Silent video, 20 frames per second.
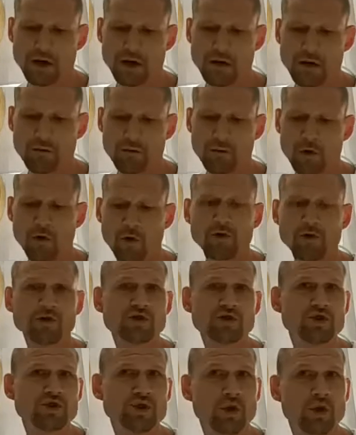or
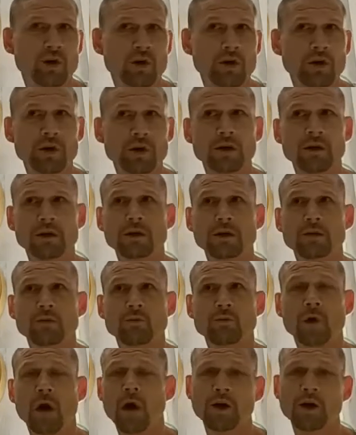unsure,
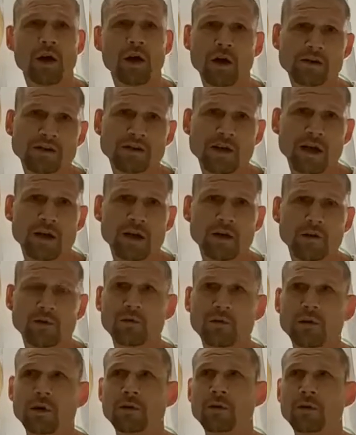I can't tell you
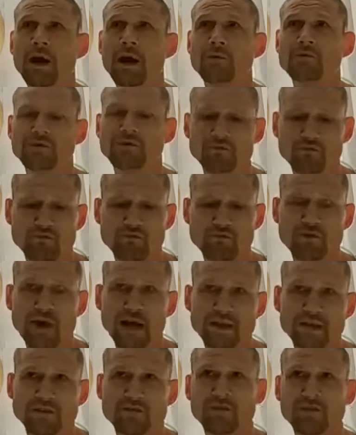how to
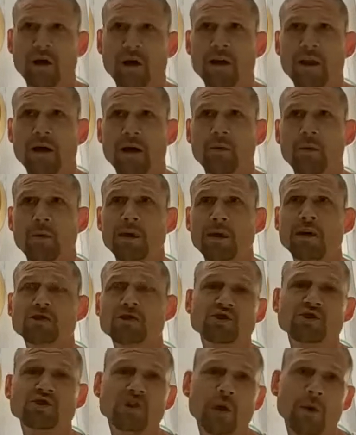rectify that, but we can
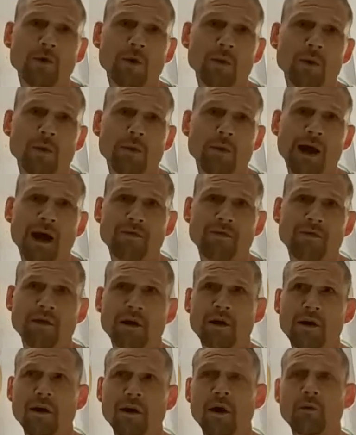show you a path,
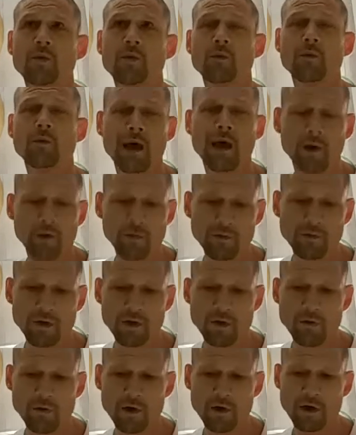and we will help
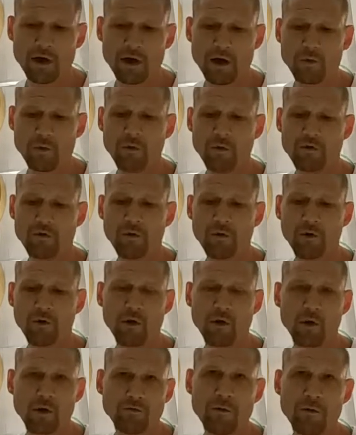you. And with
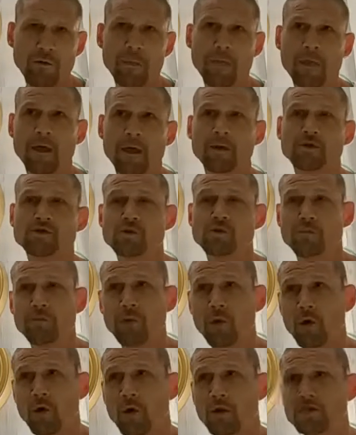love,
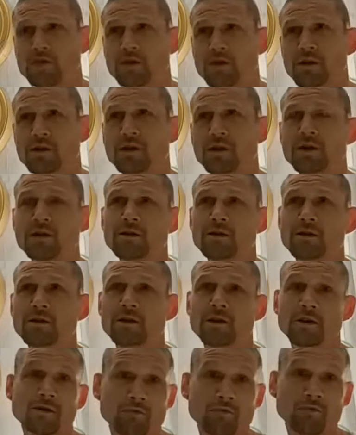support, and
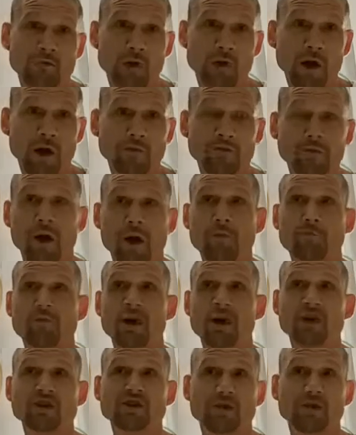the right
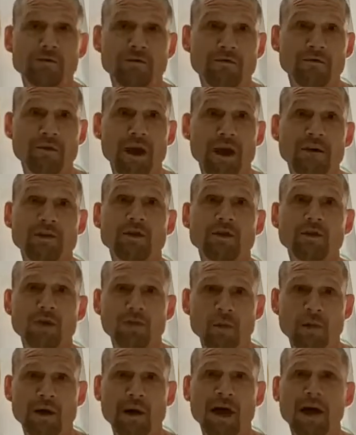vibration and faith, you
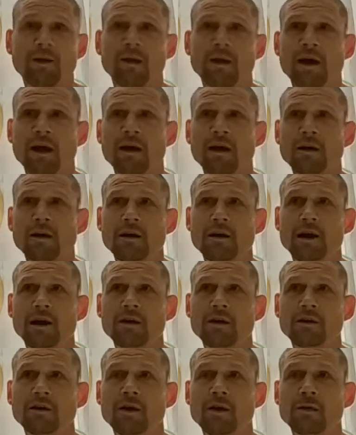will get there.
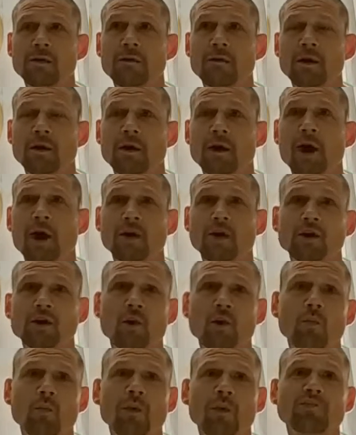And I
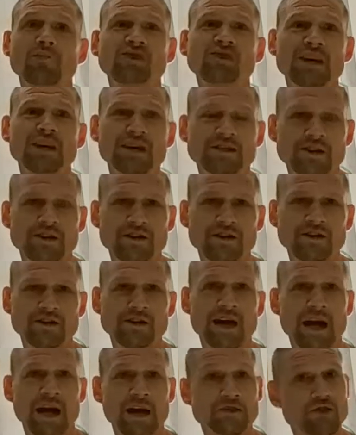come with Jesus
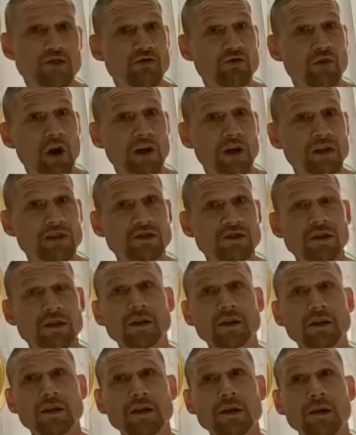as Christ,
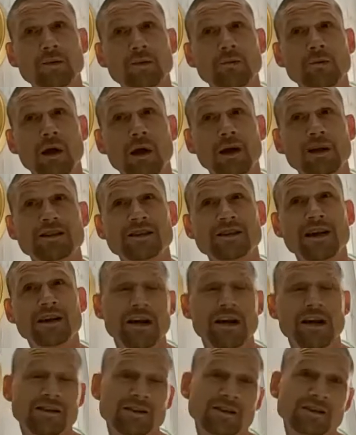and I said
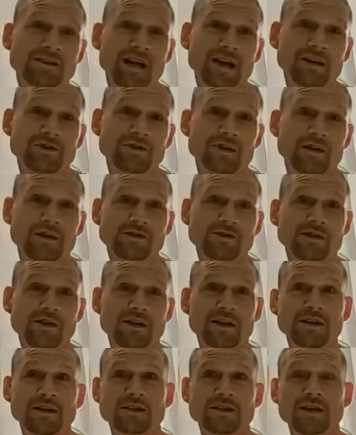that to Santos, and
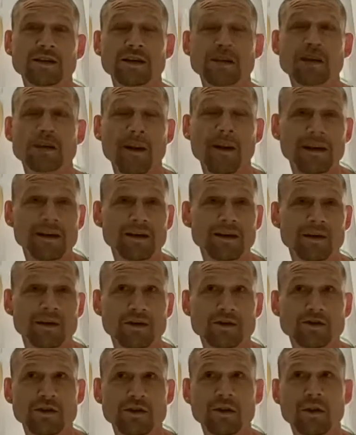he commended
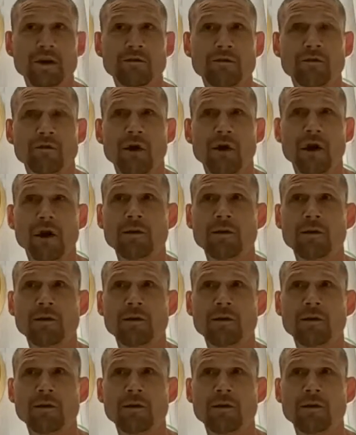us for our